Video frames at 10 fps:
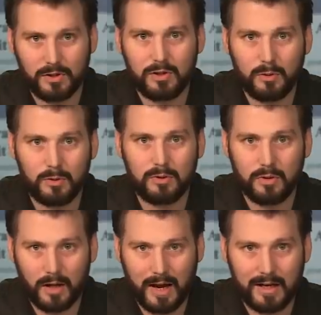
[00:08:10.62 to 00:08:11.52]
due to the
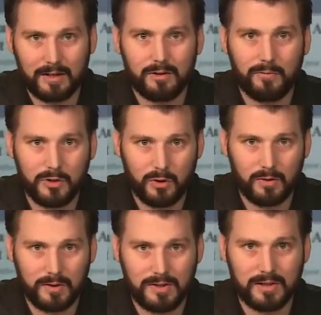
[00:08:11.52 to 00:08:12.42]
lack of
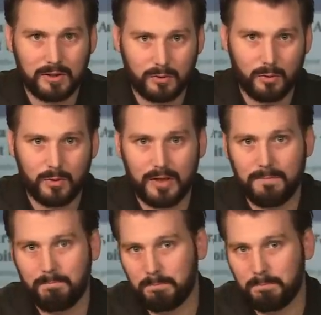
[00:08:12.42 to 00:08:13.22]
journalistic scrutiny."